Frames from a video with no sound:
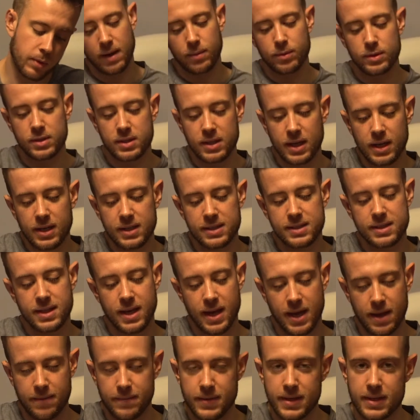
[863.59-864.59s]
I would say it's the
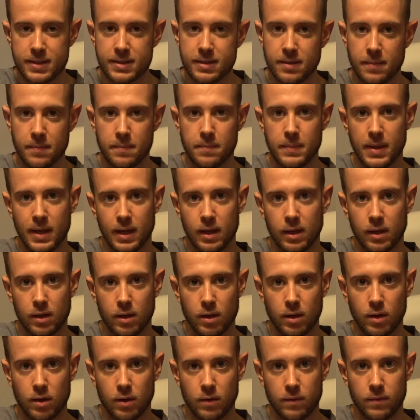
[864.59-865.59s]
heaviest
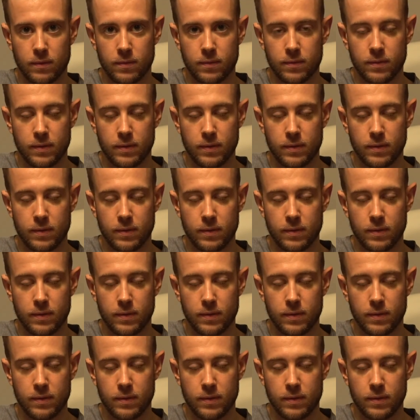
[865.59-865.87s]
meal of